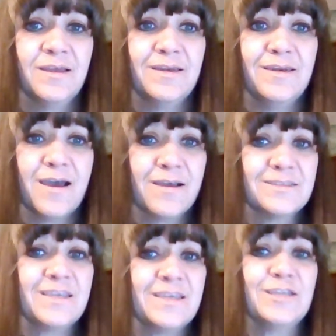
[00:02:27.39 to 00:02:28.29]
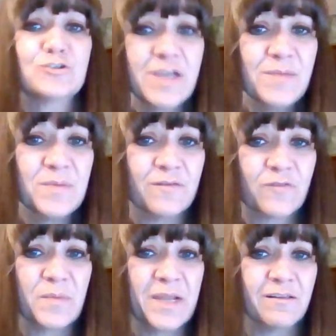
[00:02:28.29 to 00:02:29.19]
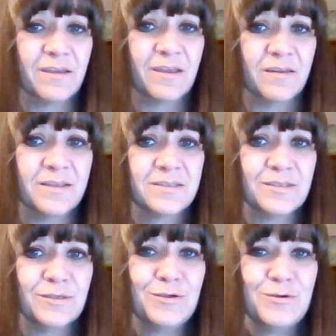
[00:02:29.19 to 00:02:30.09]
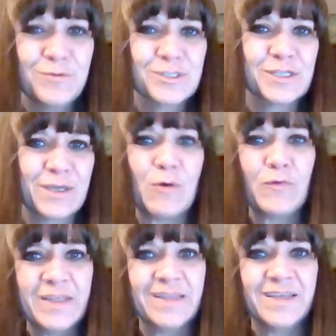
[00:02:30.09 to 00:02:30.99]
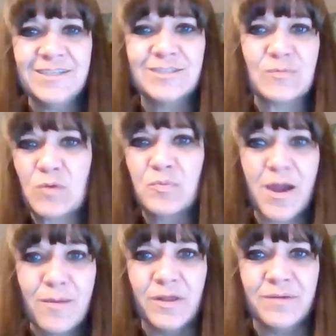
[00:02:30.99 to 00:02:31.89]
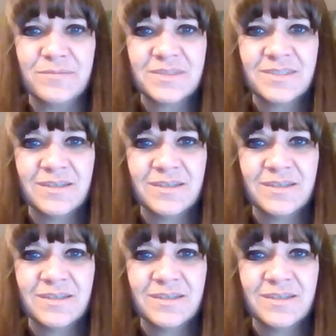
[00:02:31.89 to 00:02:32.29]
Not seeking treatment for mental illness usually only leads to more problems.